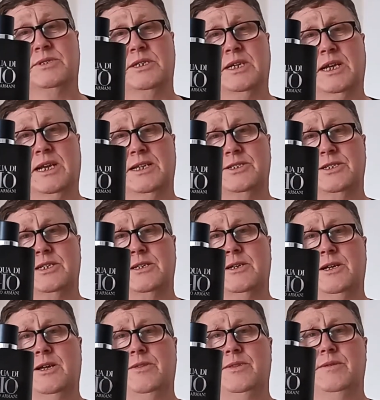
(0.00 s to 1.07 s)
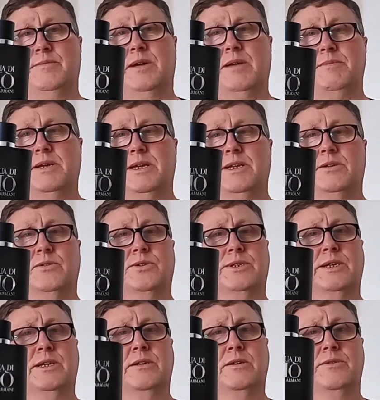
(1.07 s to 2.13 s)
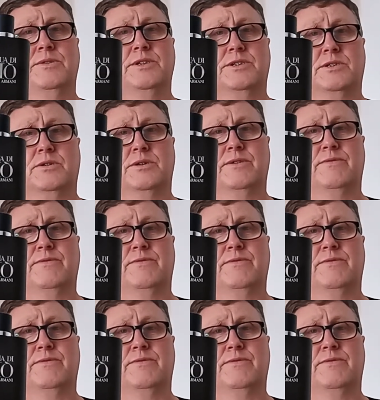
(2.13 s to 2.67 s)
your leisure and you be get a good deal on this kind